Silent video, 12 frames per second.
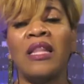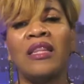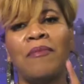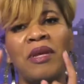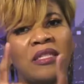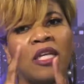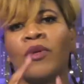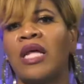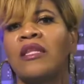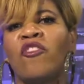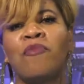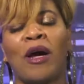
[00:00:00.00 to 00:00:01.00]
Let me tell you what I
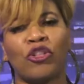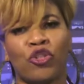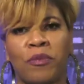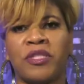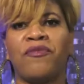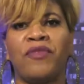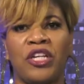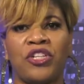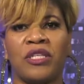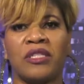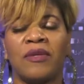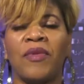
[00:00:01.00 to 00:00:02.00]
love about dreams and
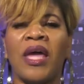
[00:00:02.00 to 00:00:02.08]
visions.